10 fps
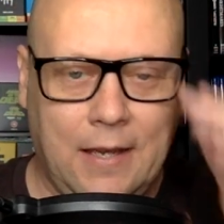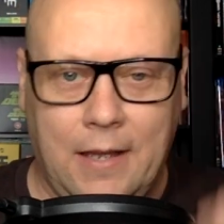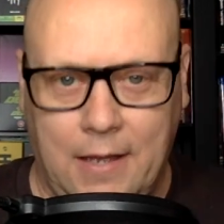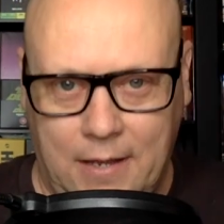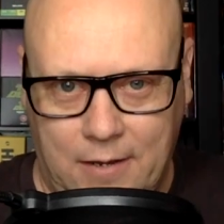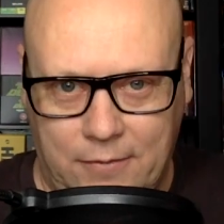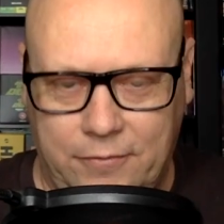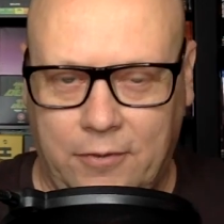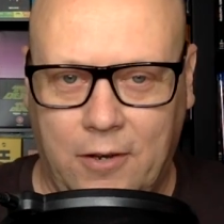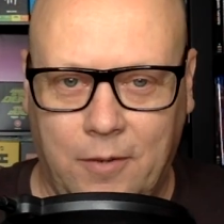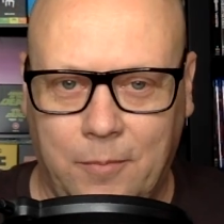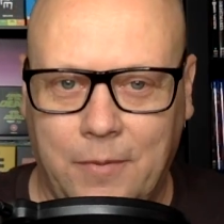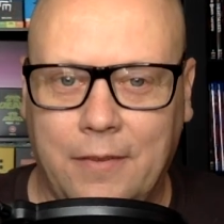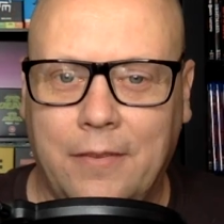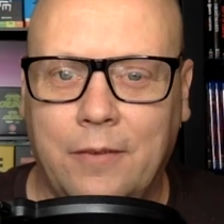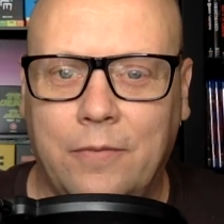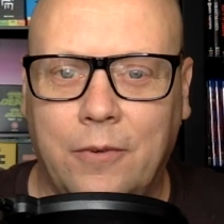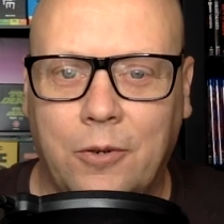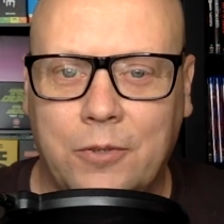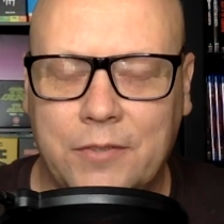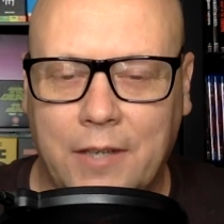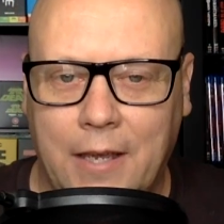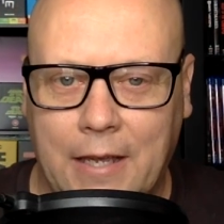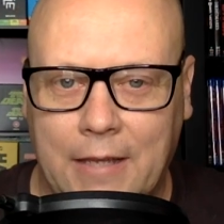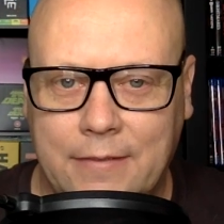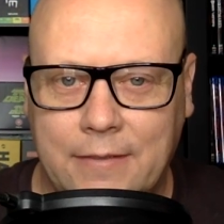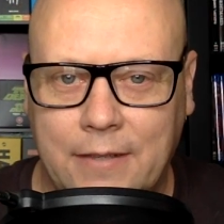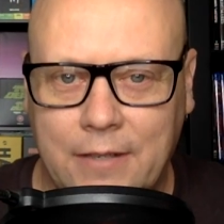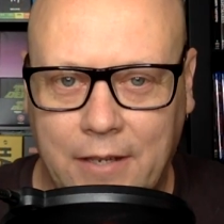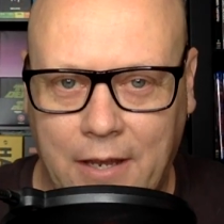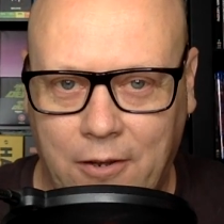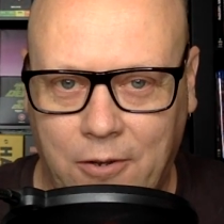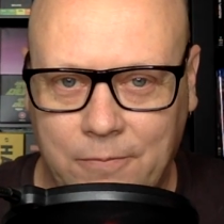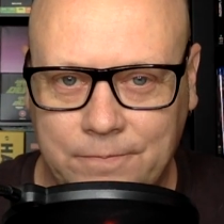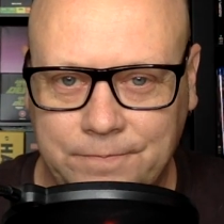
Uh, from the folks at Indicator.